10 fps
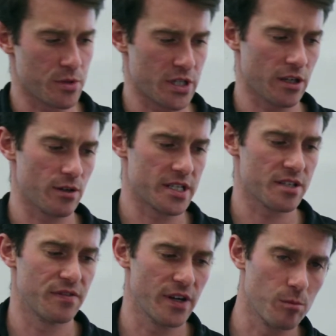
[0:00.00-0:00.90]
particularly
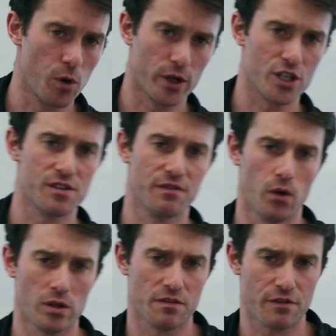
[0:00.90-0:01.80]
severe mortgage
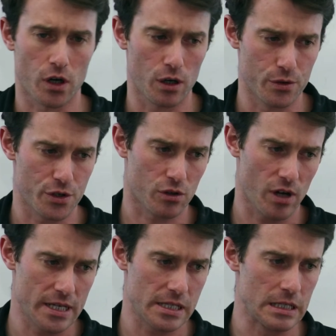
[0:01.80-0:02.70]
default and foreclosure
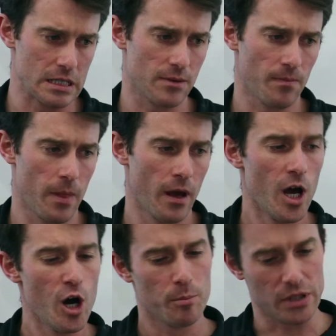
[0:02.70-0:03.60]
crises.
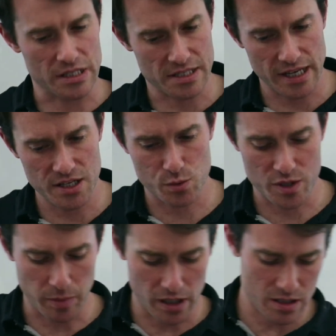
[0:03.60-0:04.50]
But the state's
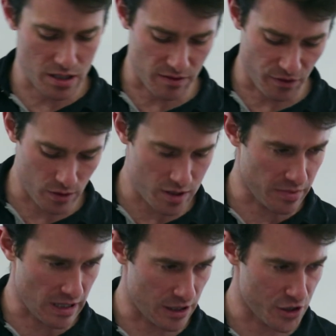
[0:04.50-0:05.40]
responses have also
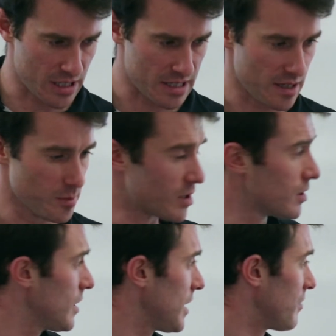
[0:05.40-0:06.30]
been largely similar,